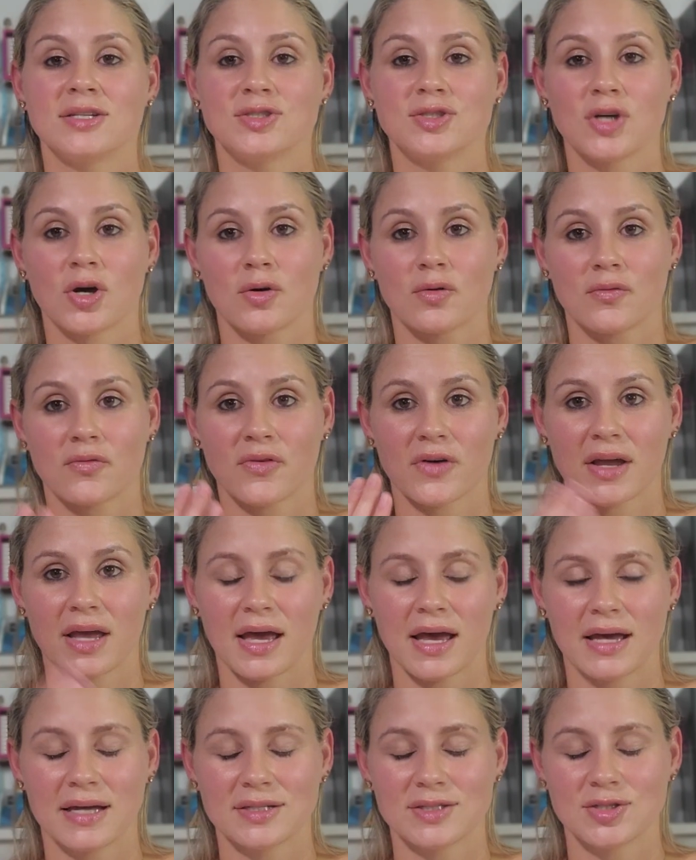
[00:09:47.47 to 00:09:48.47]
Don't
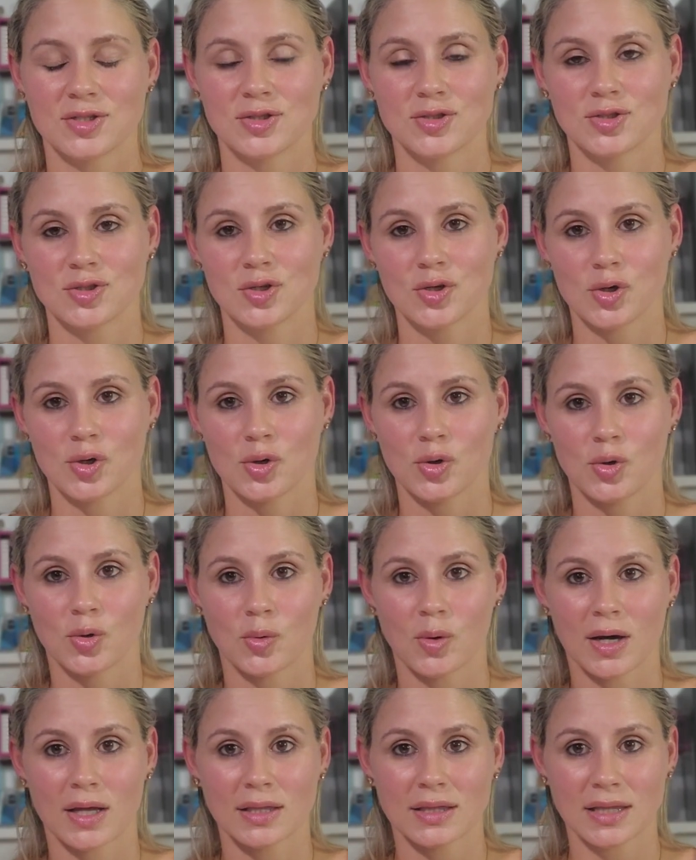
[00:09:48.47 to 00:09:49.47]
forget
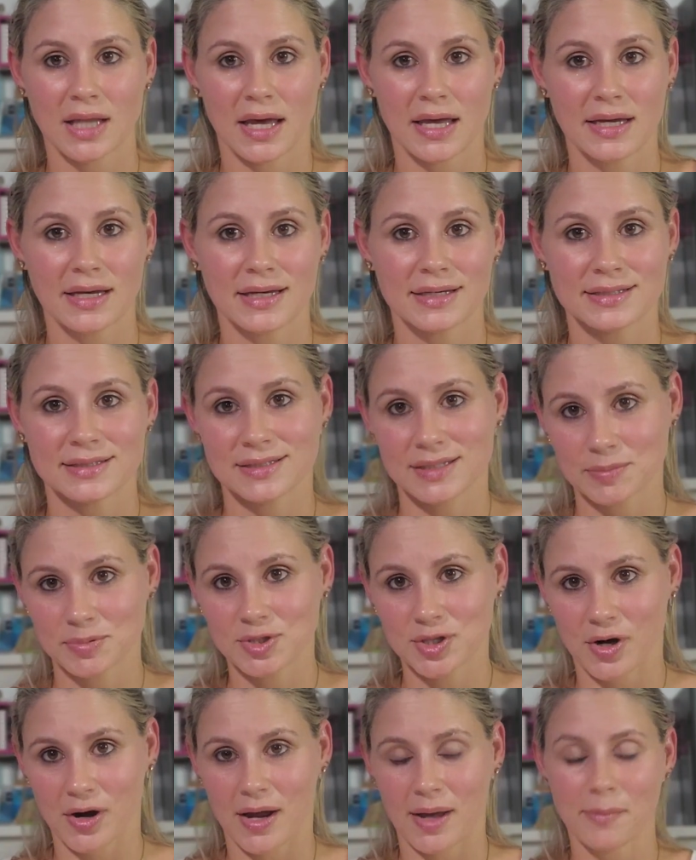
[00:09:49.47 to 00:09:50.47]
to like,
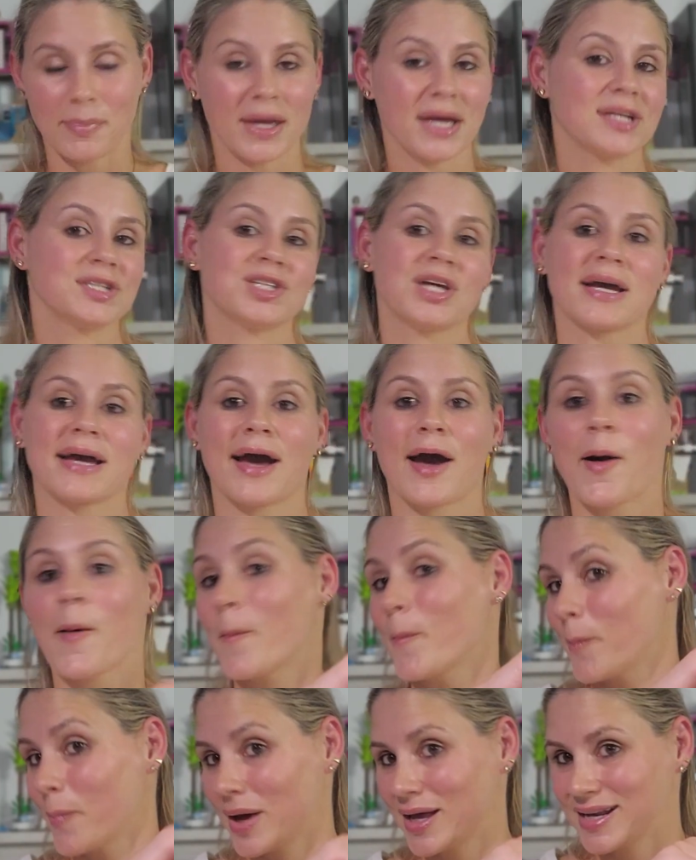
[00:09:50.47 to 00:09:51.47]
subscribe, and check out
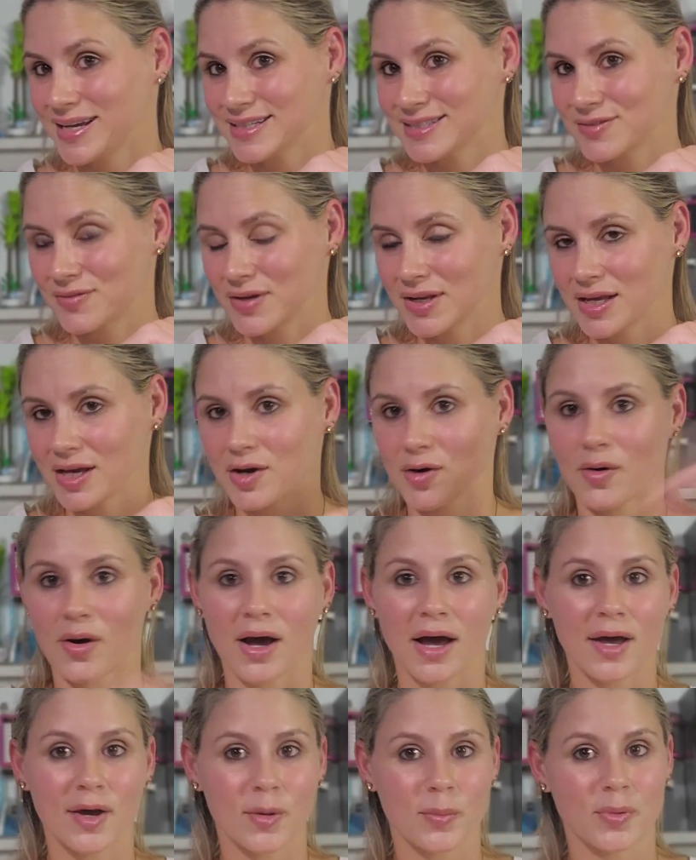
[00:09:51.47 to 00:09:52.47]
my next video.
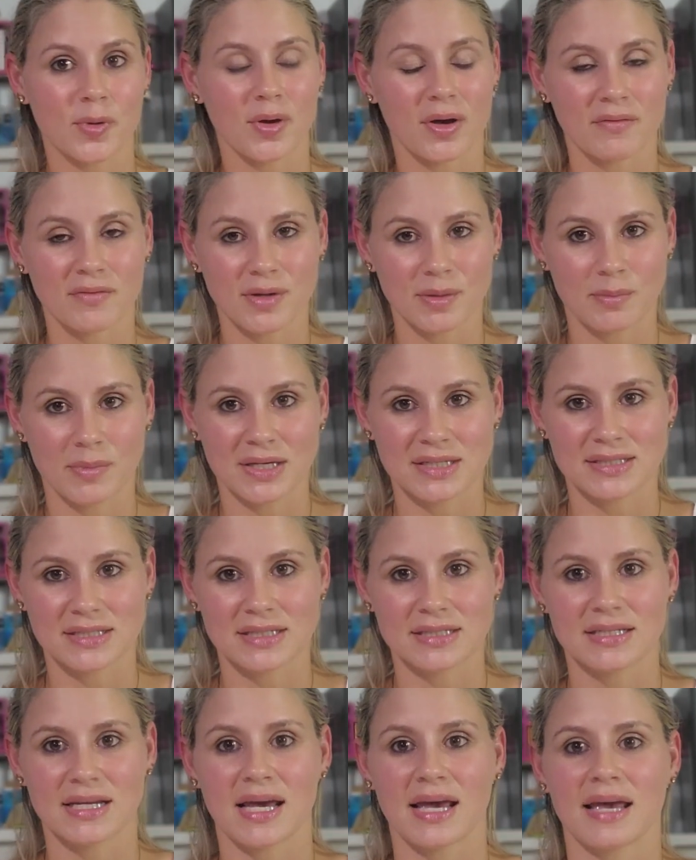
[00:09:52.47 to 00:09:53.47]
I hope you have an
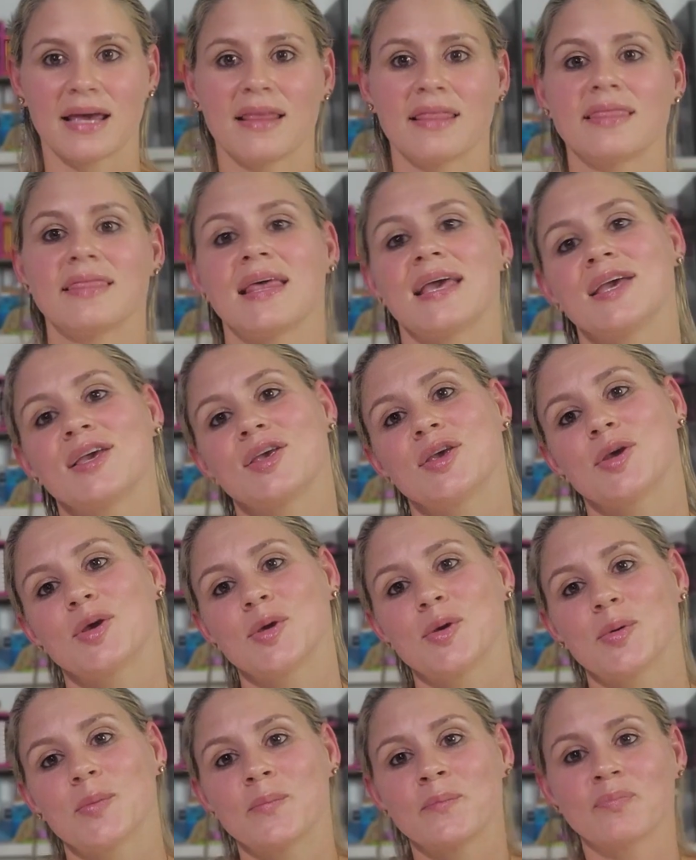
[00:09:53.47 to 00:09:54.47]
amazing day. Thank
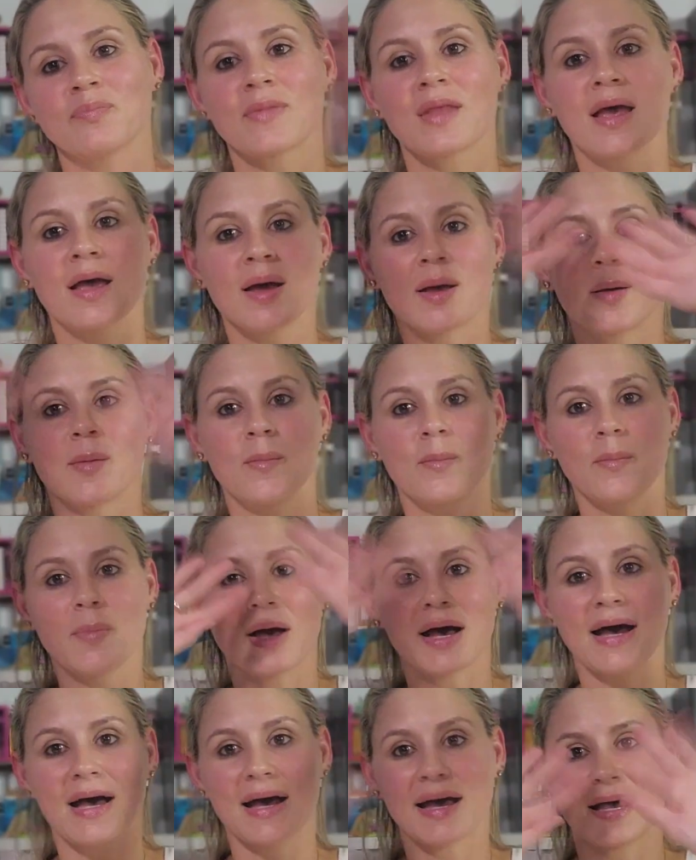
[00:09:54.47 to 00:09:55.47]
you.
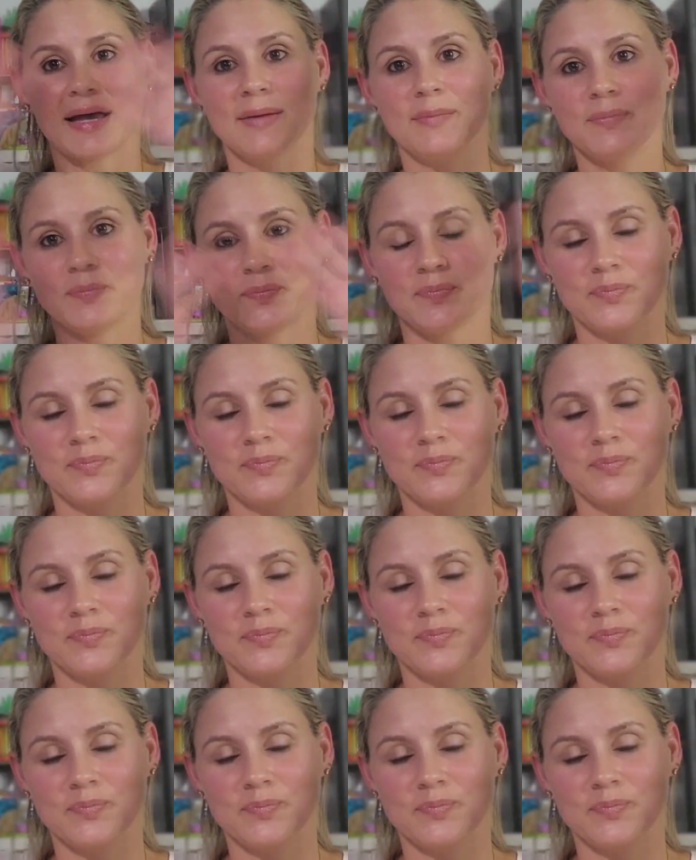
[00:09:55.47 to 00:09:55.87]
Bye.